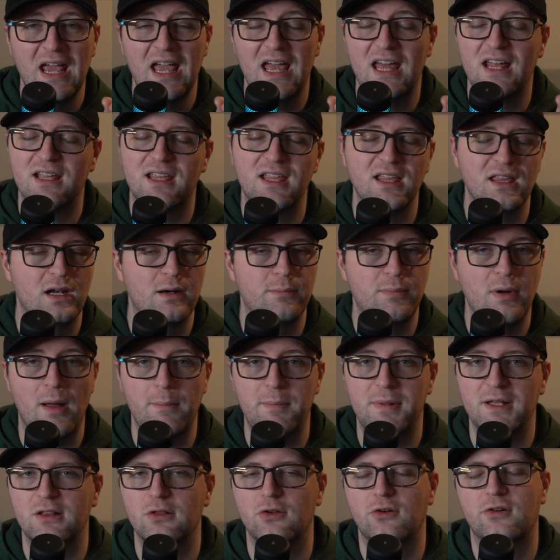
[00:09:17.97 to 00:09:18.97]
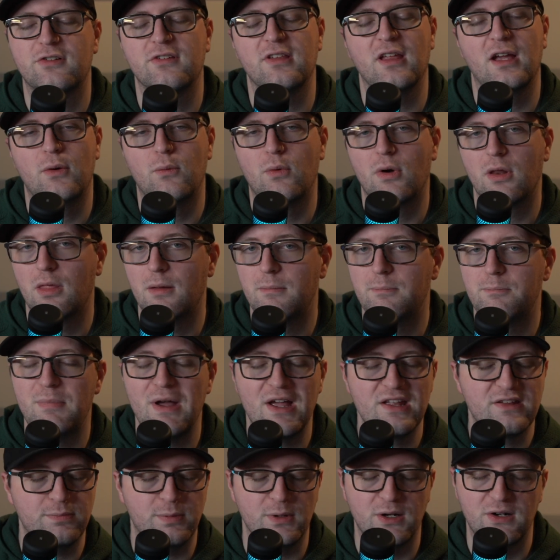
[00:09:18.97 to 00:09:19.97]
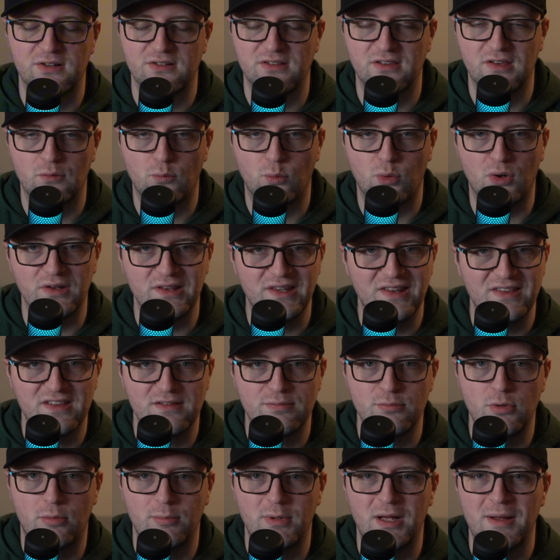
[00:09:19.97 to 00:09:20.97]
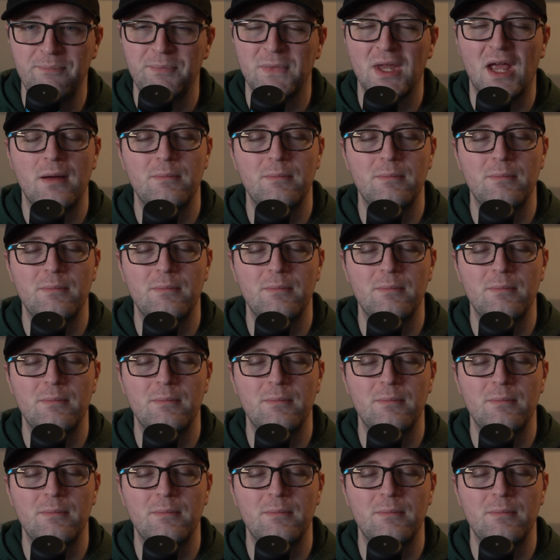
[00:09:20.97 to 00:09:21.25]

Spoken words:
And Kylian Mbappe looks like one of the best players in the world at this moment,